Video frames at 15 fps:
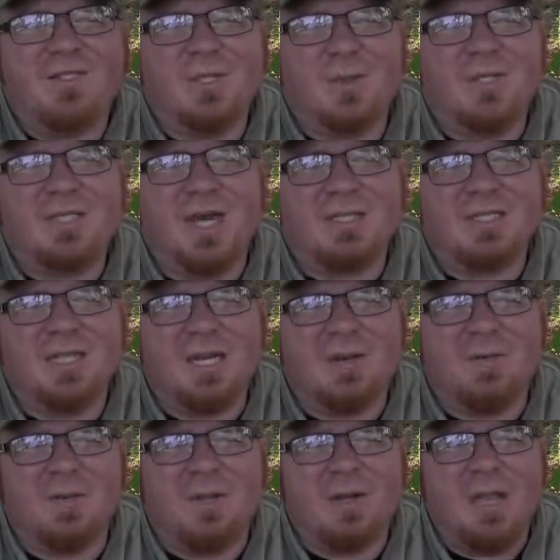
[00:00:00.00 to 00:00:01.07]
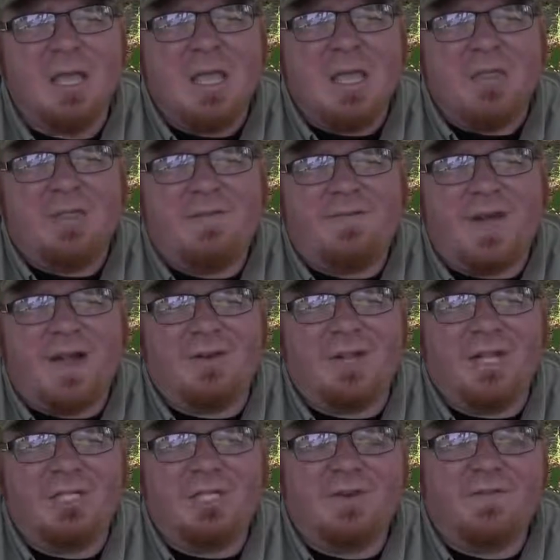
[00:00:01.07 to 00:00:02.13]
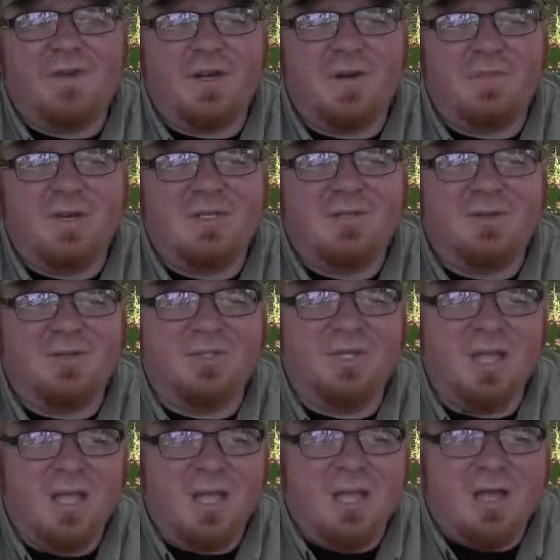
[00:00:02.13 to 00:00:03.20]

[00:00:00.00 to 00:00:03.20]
So we talked a lot about the foundation and fundamentals,